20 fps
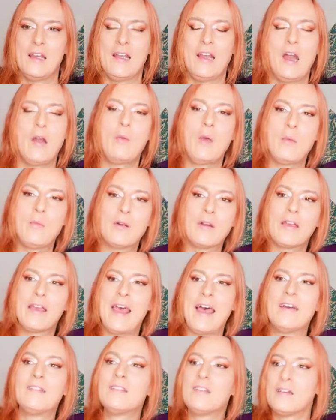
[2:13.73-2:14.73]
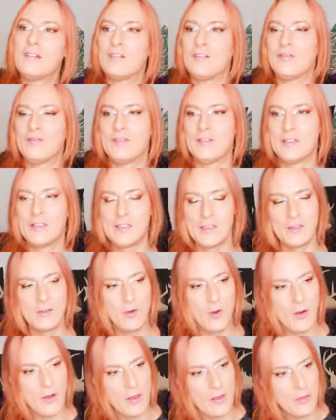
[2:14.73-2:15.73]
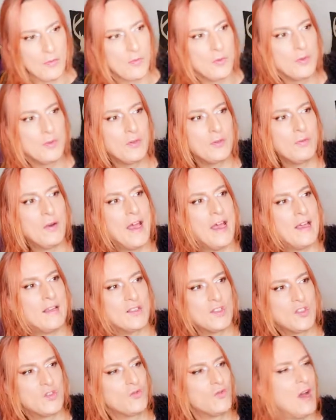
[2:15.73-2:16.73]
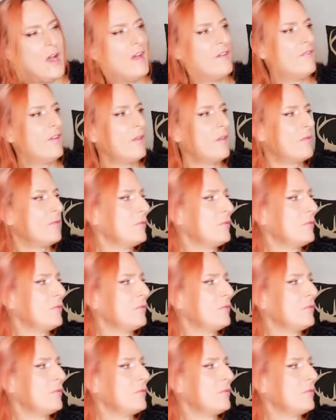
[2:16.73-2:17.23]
And I remember Gandalf going through the ranks, driving